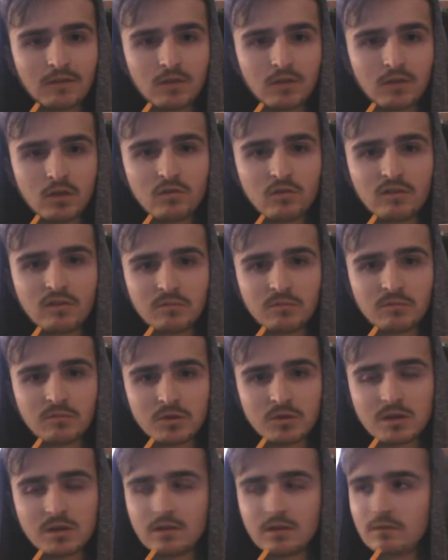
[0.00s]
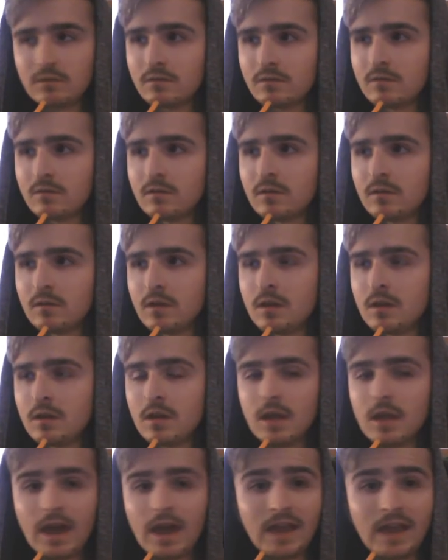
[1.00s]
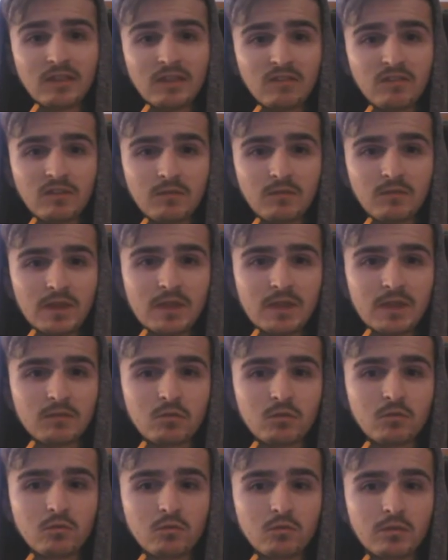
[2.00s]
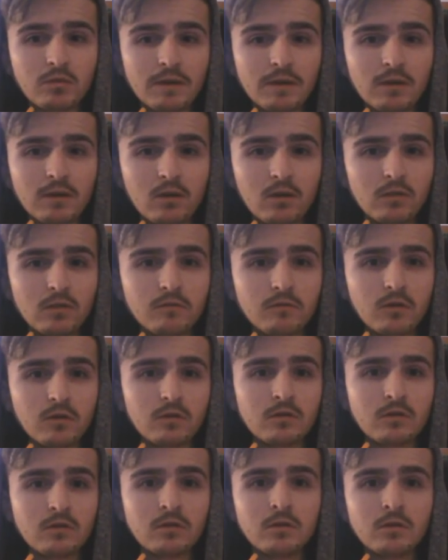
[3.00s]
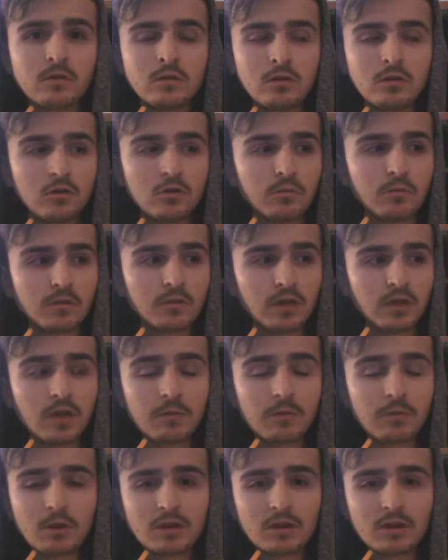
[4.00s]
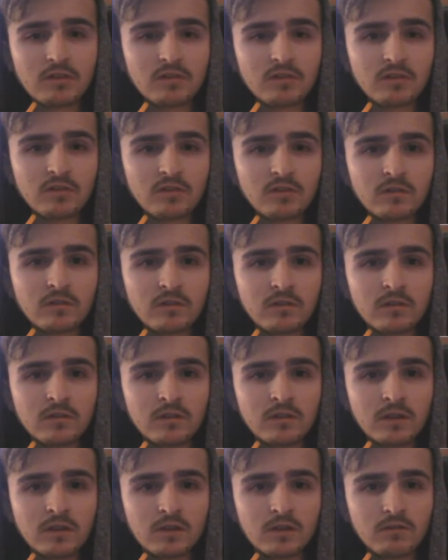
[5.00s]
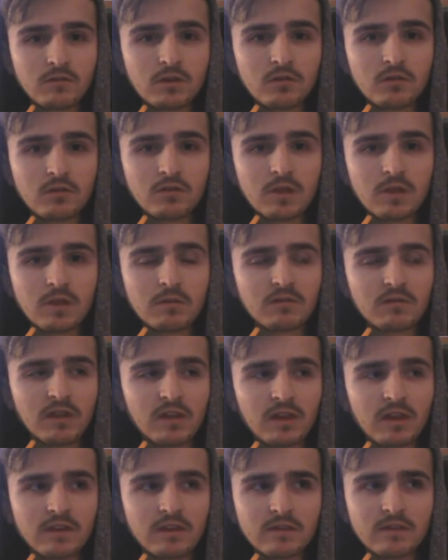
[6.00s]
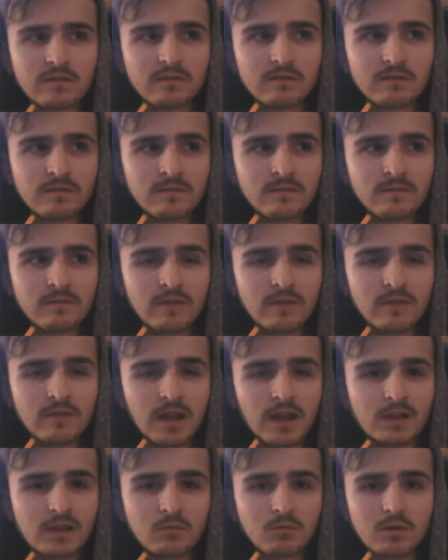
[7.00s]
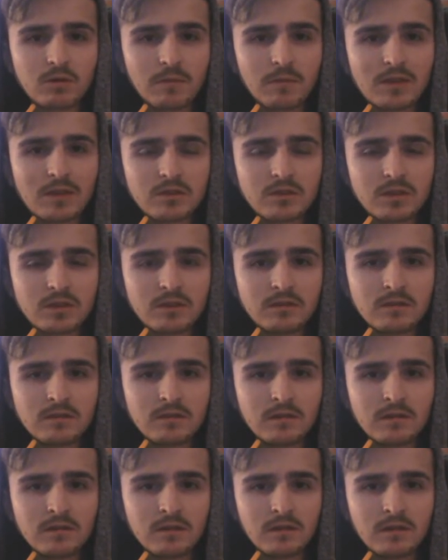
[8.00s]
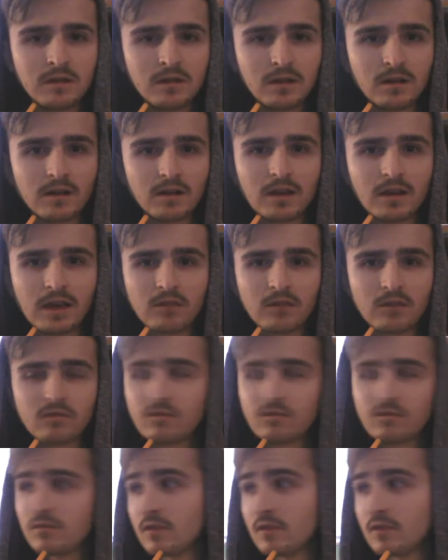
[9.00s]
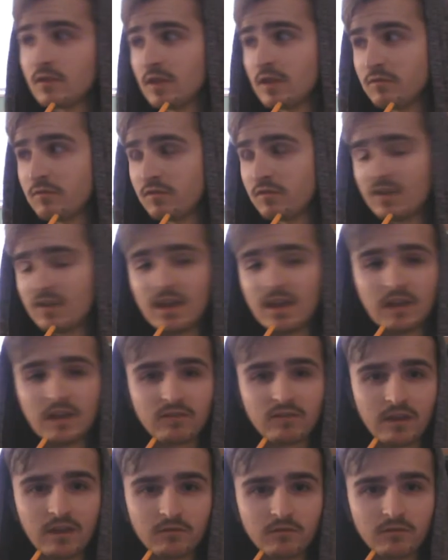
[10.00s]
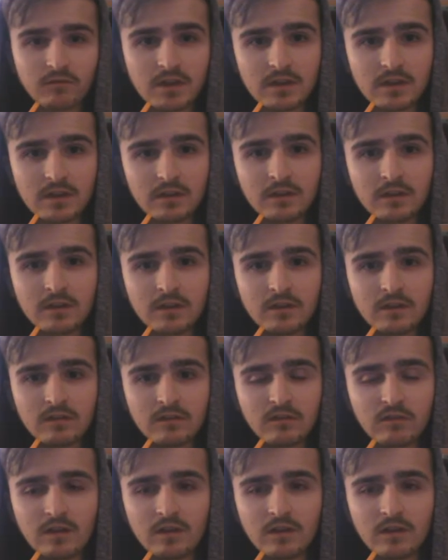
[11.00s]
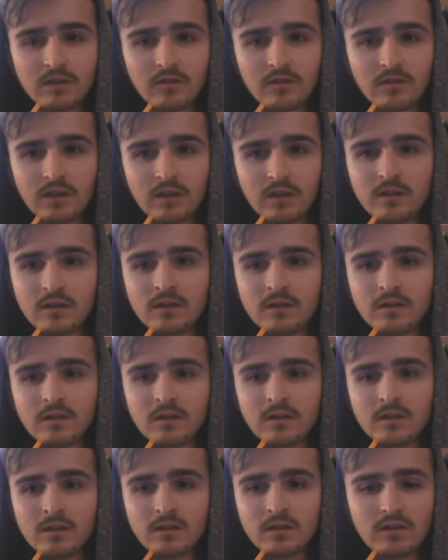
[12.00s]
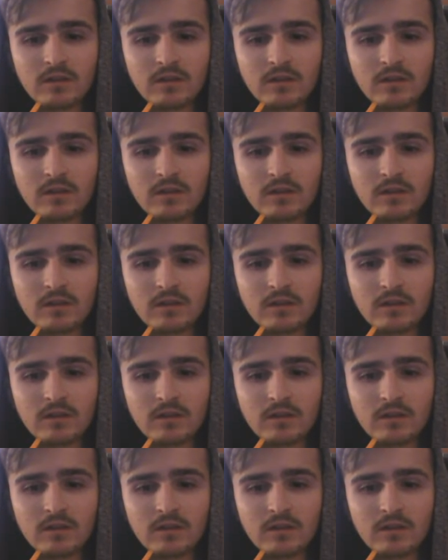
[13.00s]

And this is something I never talked about on the vlog. And I'll be honest, for a long time it was like, I didn't want to mention it. Like, because if you see it, it's like freaky to see it. It's like this tube and it's connected to this mask.